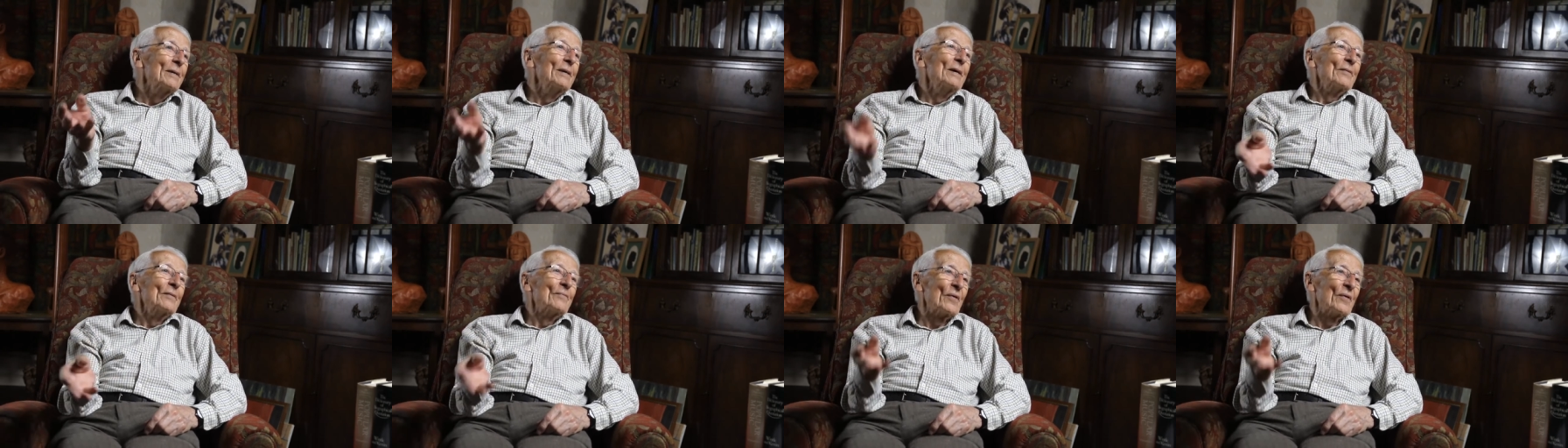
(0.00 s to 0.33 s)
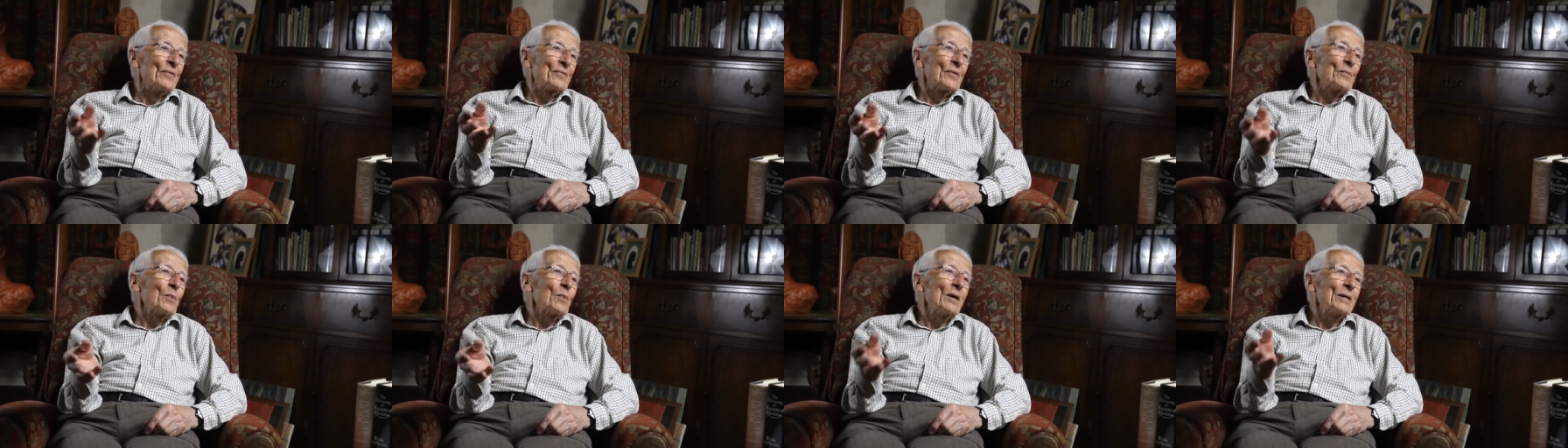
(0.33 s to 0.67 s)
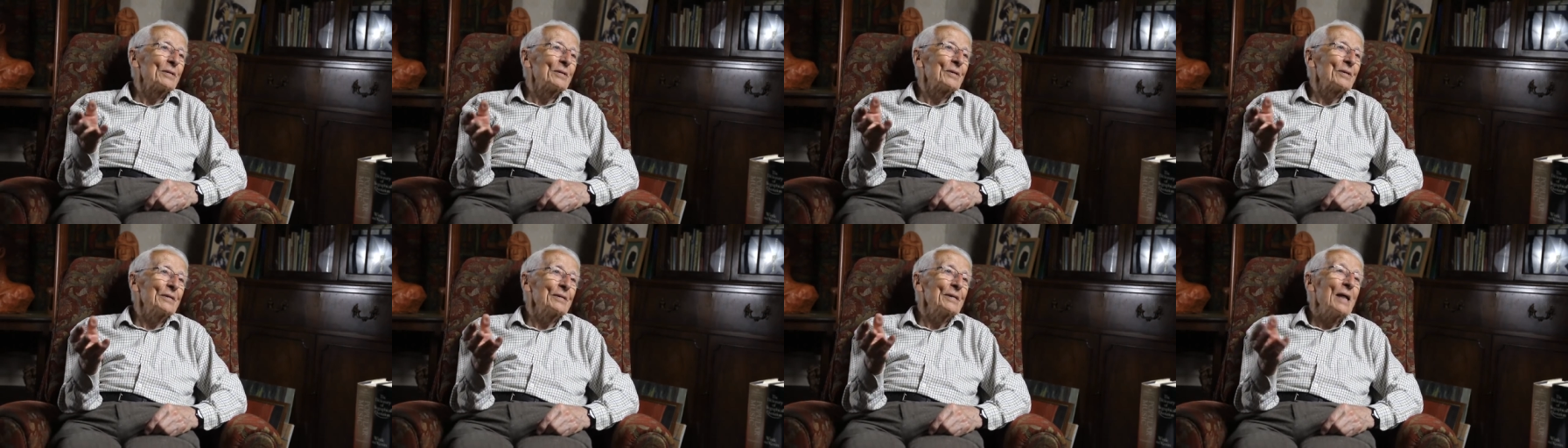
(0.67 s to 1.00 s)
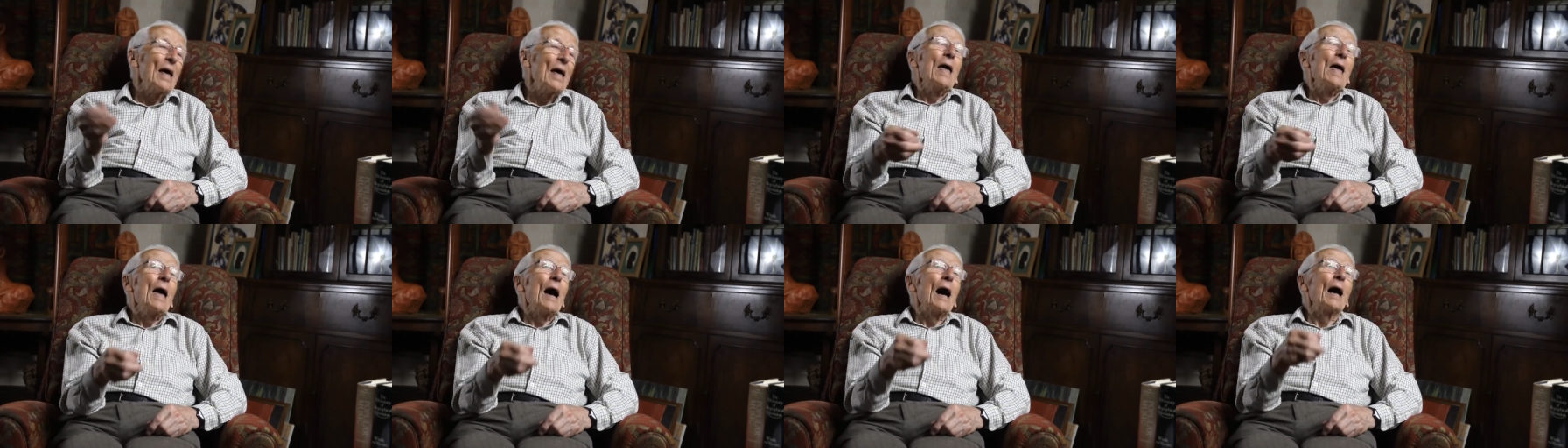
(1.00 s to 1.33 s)
for the Wildean?
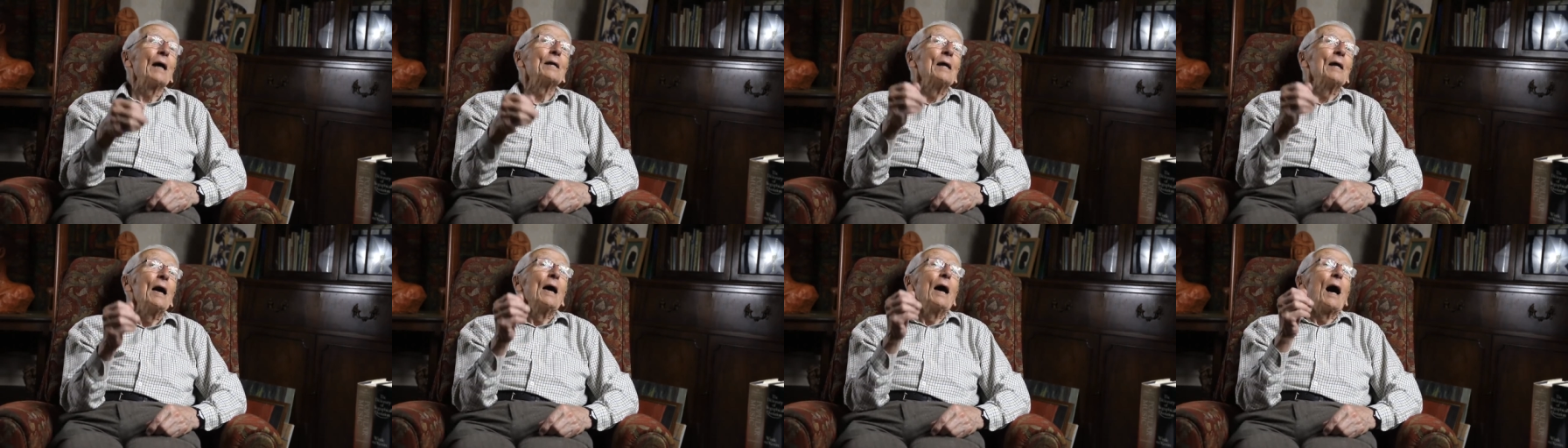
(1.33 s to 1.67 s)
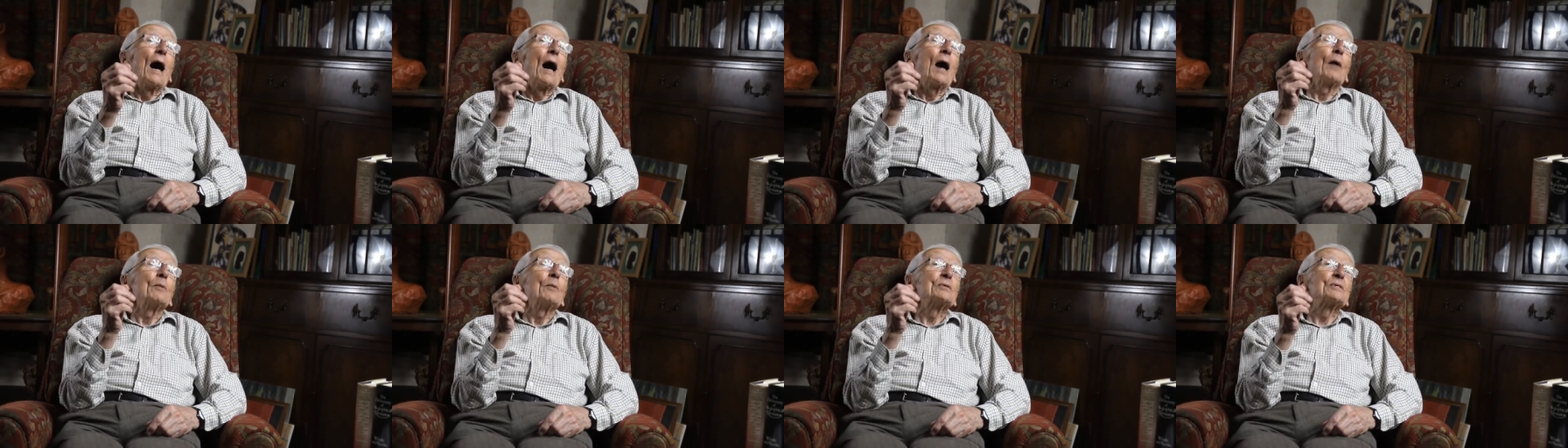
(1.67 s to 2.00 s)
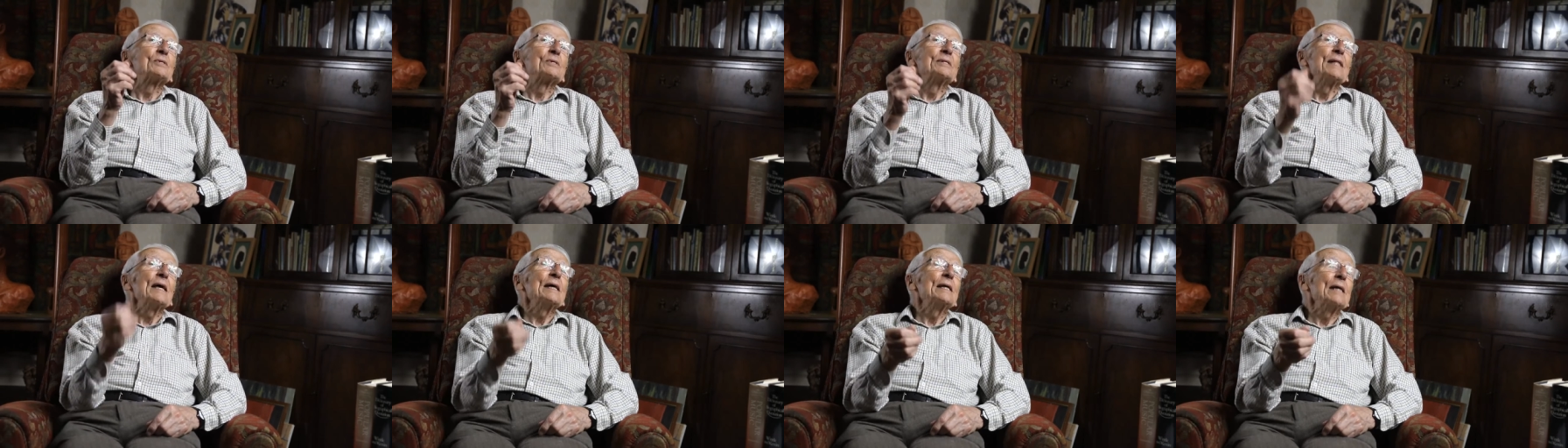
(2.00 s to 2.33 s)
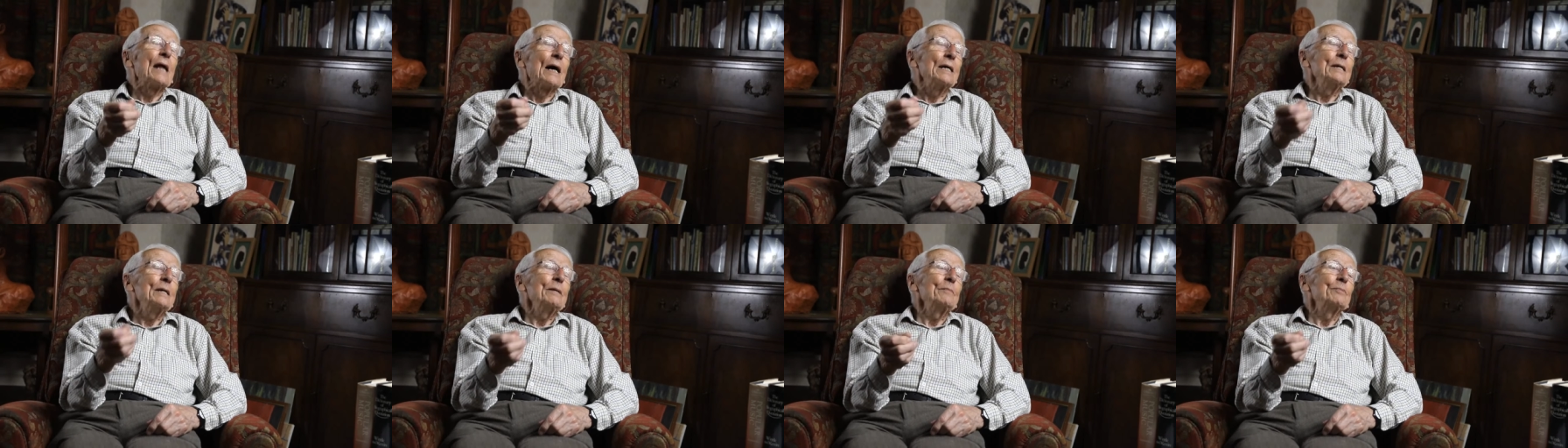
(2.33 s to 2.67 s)
And I was
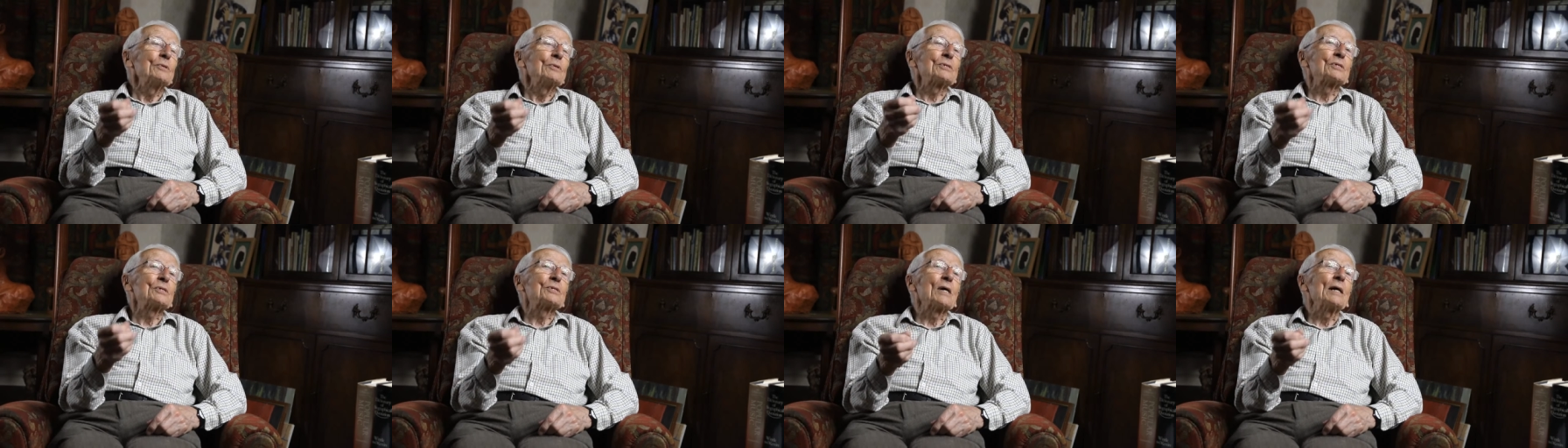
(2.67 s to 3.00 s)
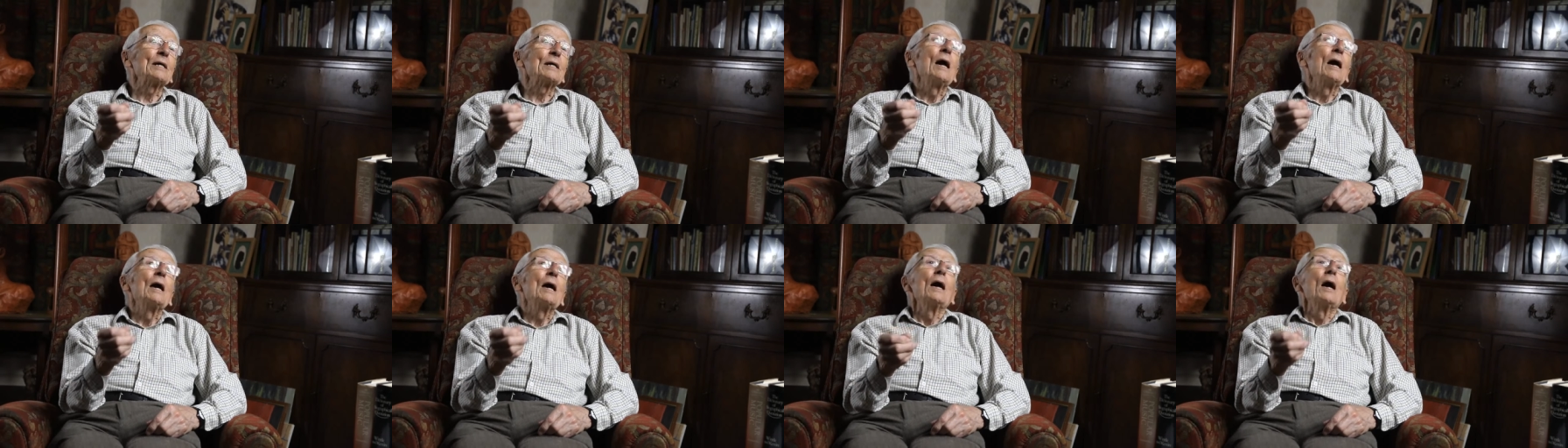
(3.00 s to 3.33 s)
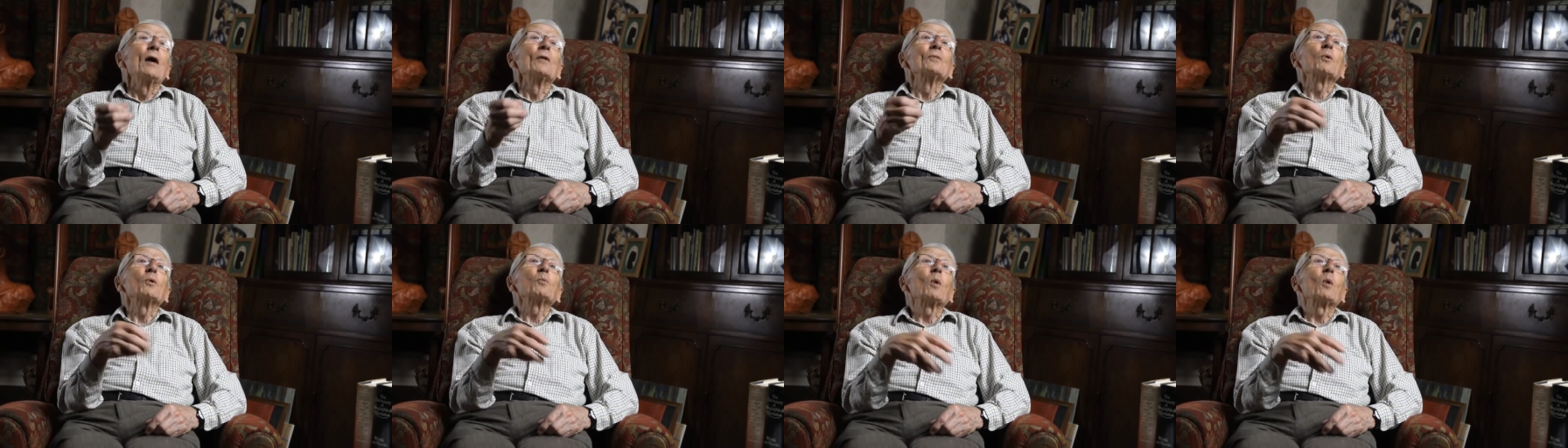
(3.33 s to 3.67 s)
then able to say the